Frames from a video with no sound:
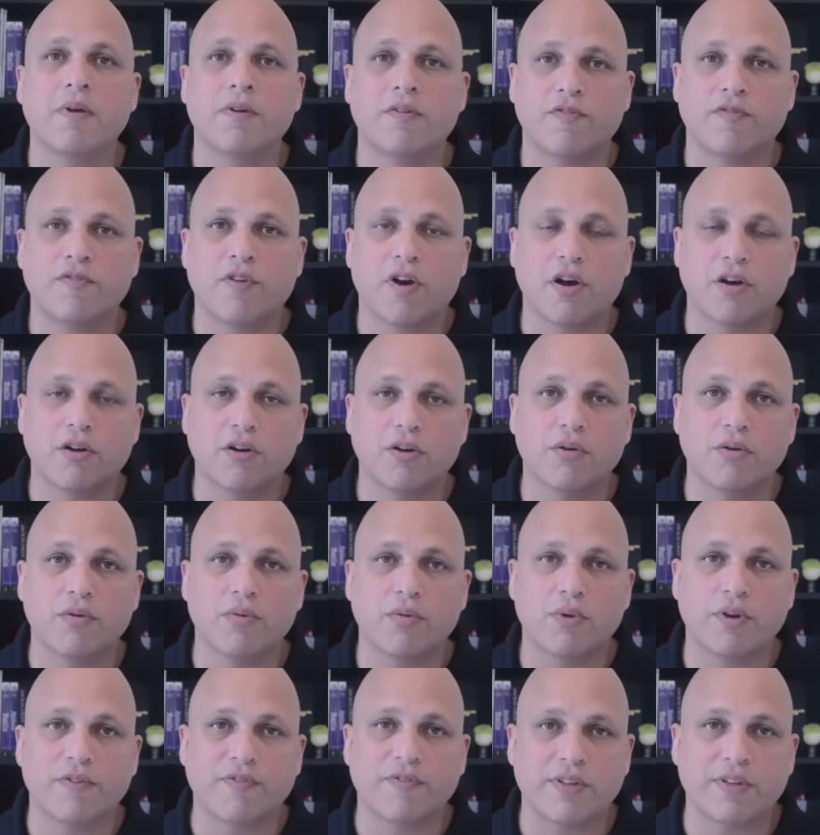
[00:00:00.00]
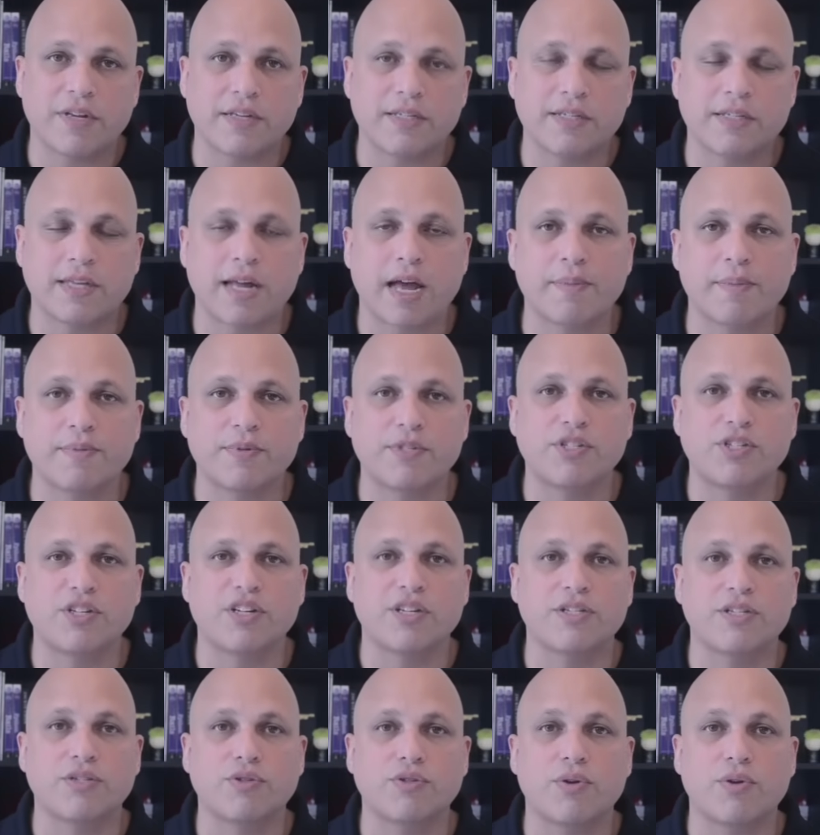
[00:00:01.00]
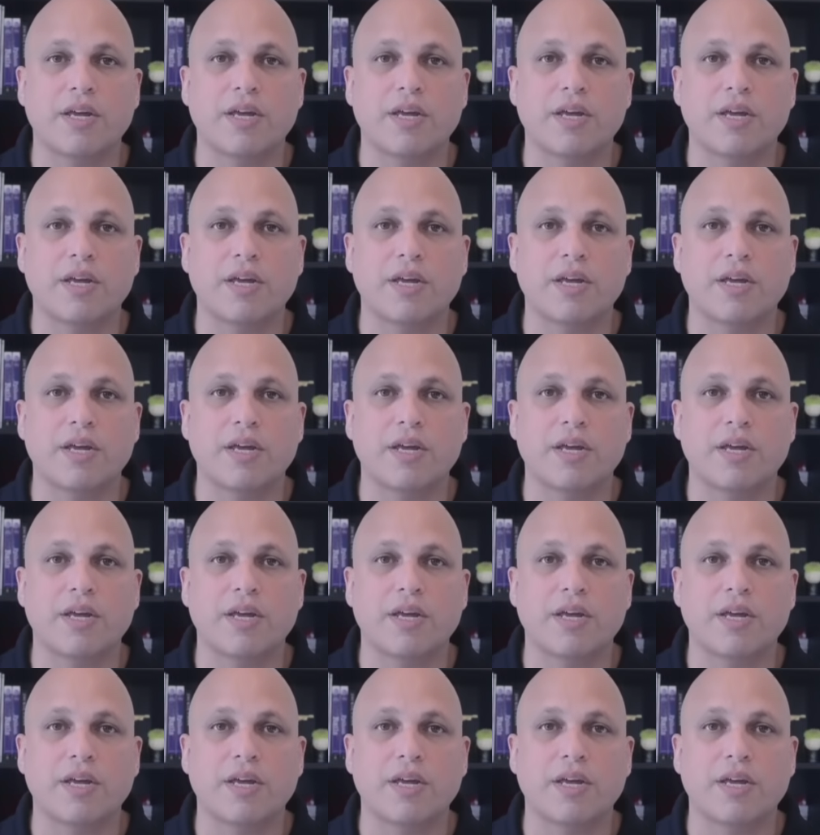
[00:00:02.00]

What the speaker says: Follow with the steps just to